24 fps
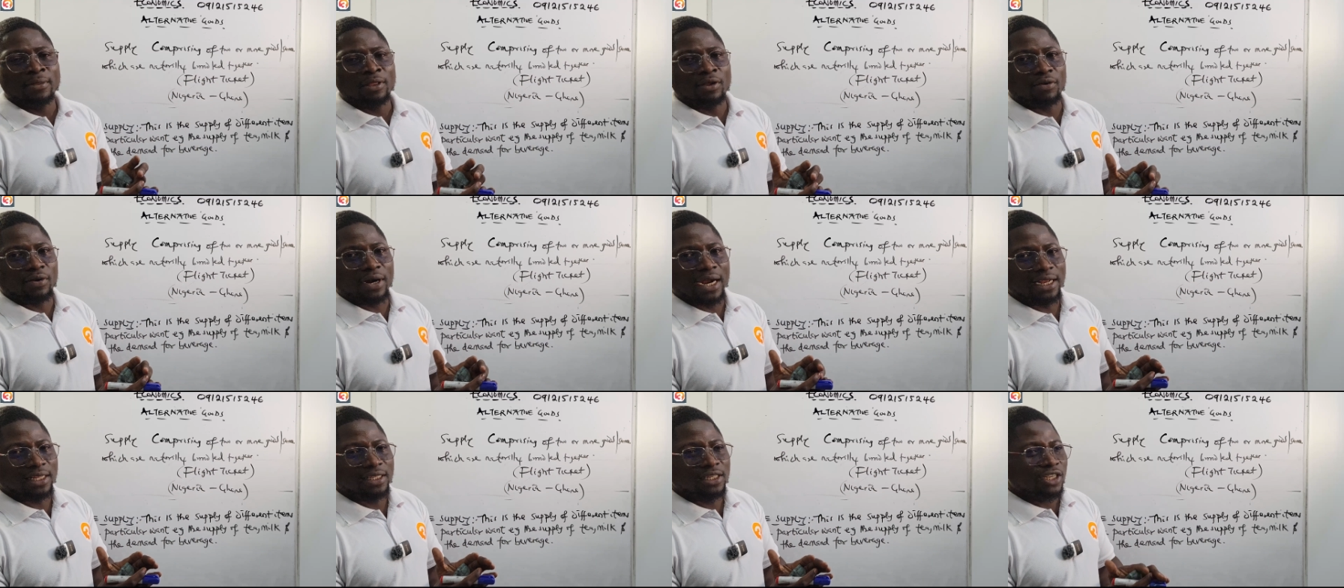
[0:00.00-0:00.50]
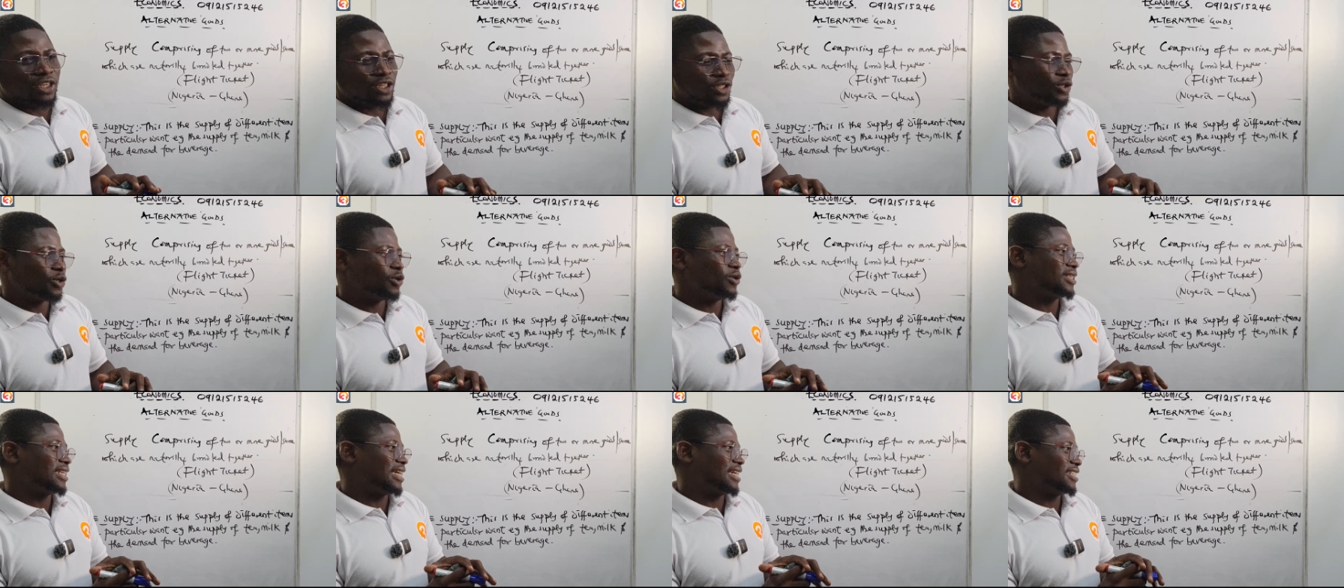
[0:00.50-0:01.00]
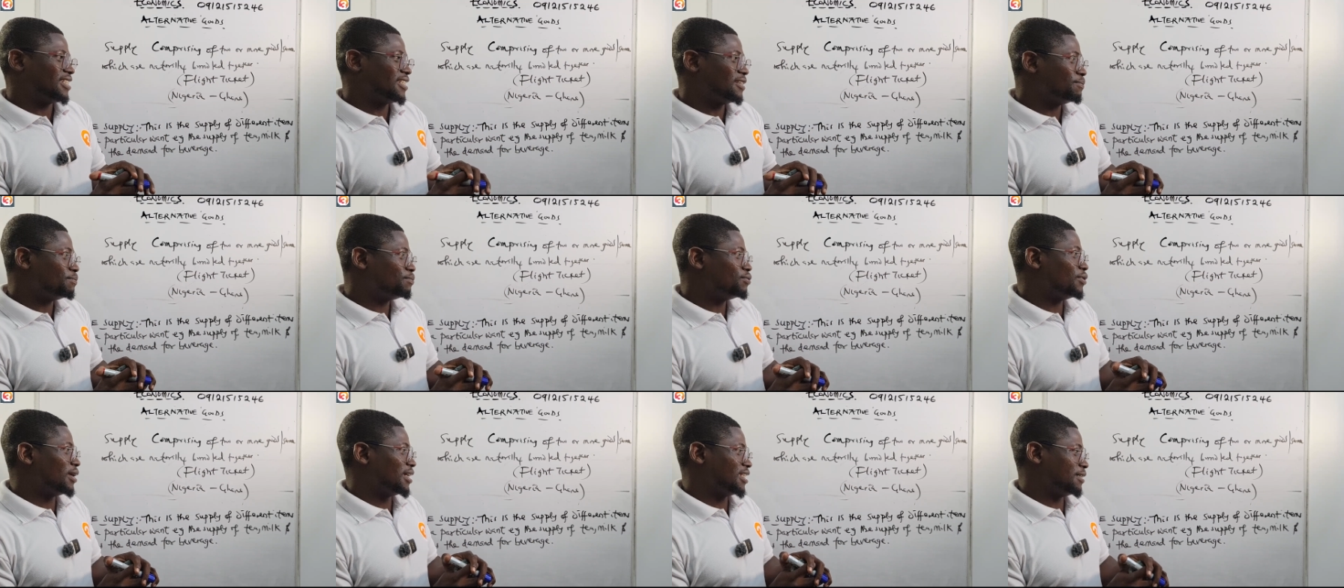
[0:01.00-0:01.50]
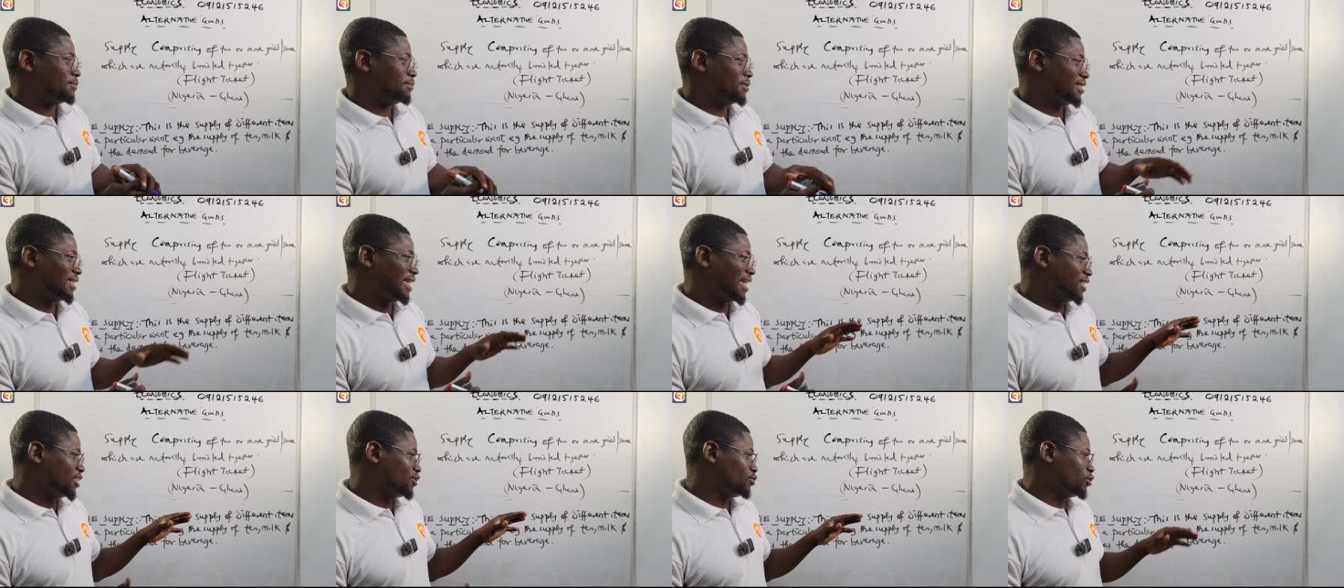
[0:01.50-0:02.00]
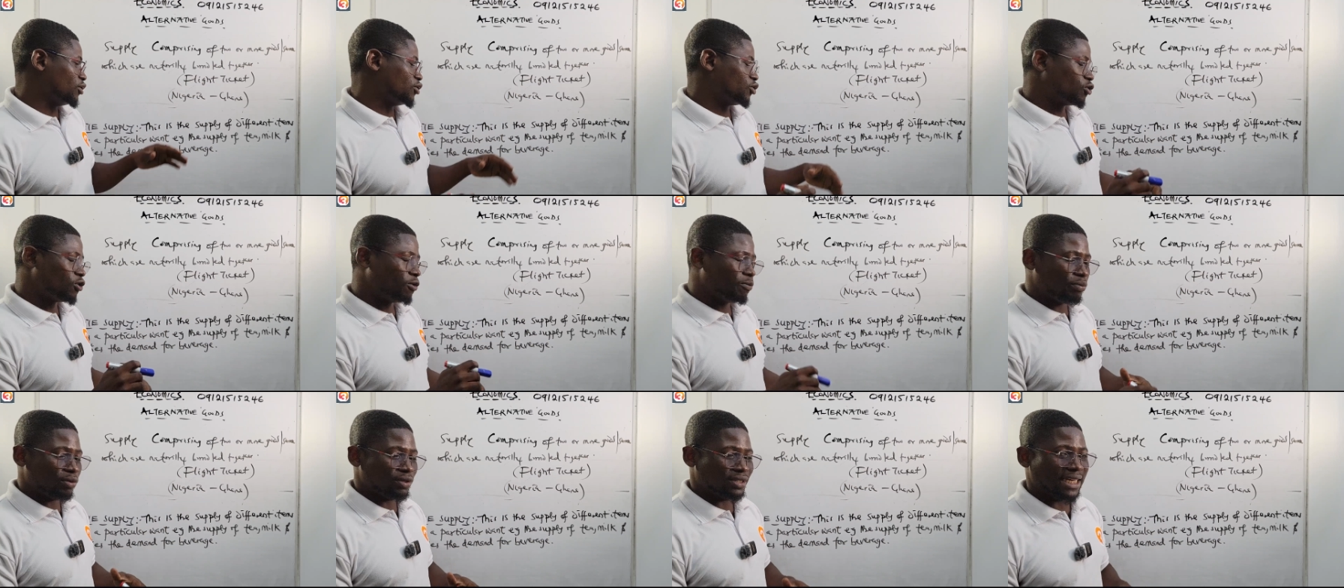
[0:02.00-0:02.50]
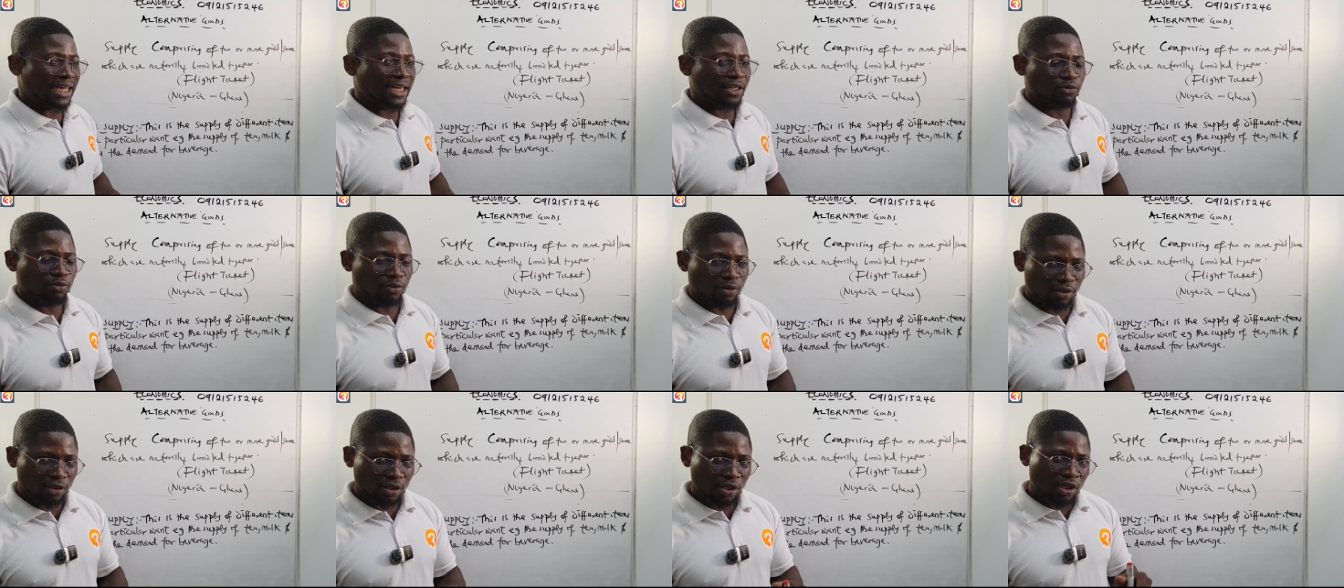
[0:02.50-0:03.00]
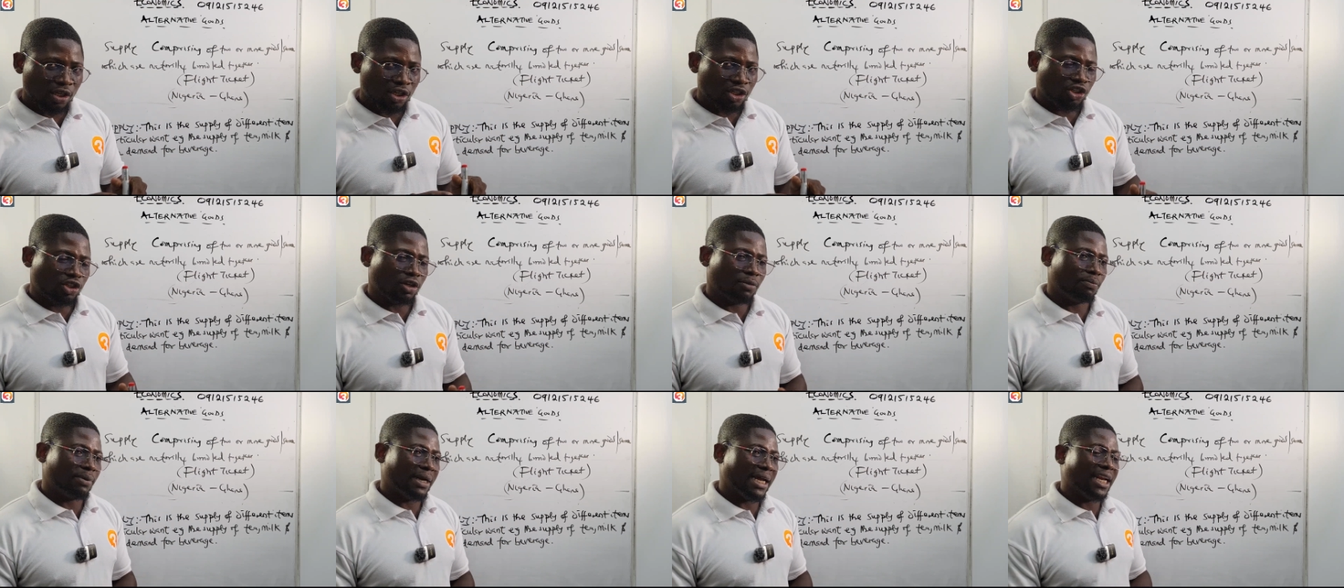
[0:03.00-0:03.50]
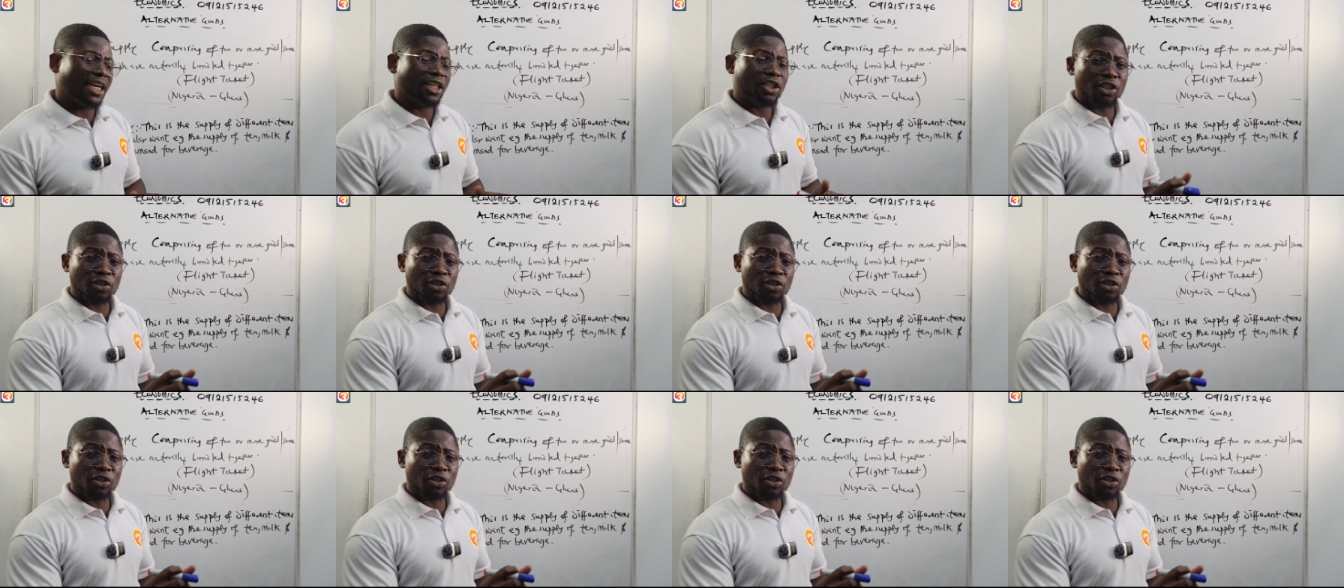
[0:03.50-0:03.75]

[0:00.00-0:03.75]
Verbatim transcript: All right. So it's as simple as it is. That is what composite would supply. Let's